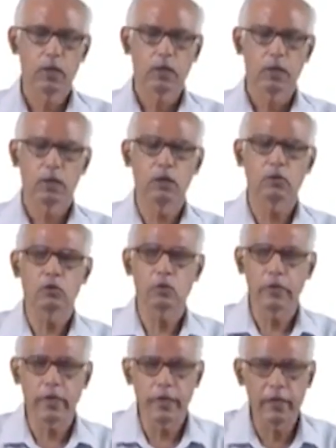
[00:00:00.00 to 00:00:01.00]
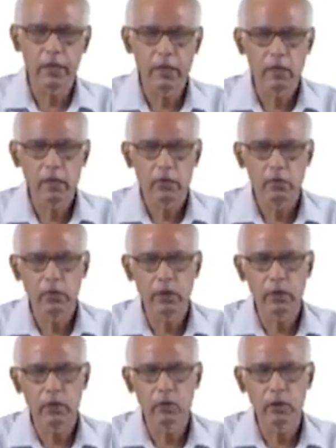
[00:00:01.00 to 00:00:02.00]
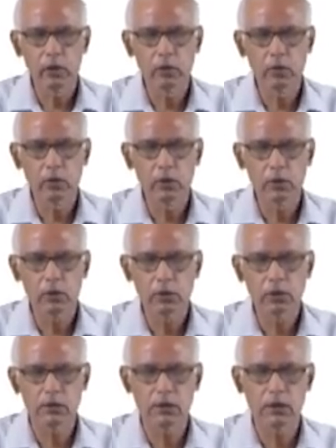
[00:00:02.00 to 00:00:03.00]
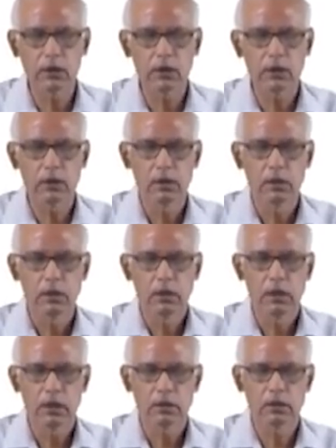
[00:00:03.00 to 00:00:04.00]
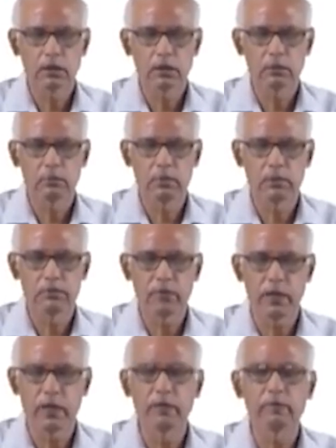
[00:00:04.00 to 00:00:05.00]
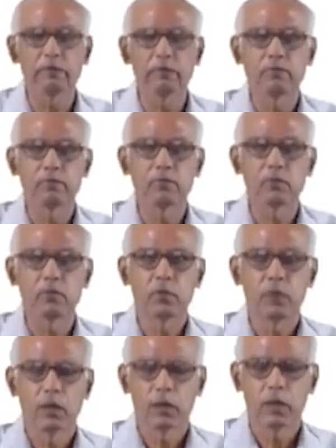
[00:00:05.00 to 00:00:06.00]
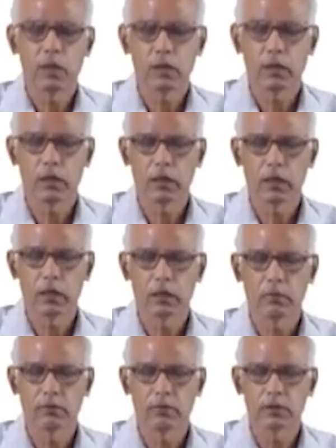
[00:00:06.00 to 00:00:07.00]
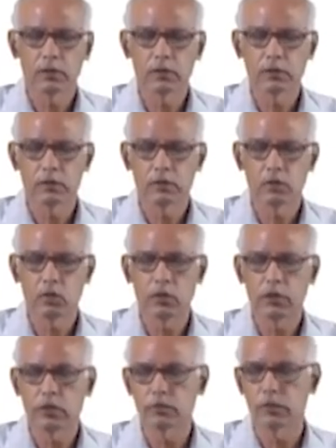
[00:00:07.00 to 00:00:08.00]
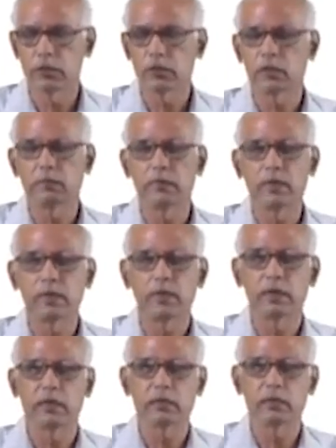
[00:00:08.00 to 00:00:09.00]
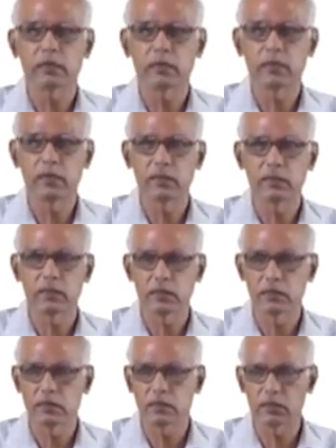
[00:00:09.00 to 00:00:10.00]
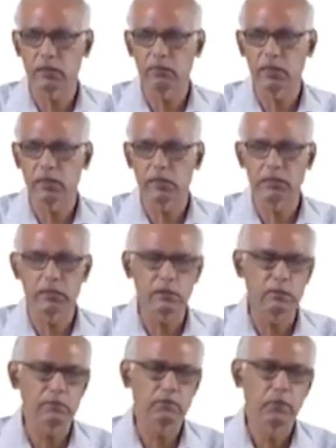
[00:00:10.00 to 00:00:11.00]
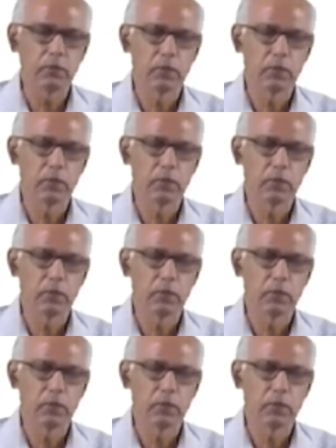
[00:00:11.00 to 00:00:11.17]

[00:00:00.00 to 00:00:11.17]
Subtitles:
Now today we are going to discuss lecture number 5, and which is voltage measurement and stabilization.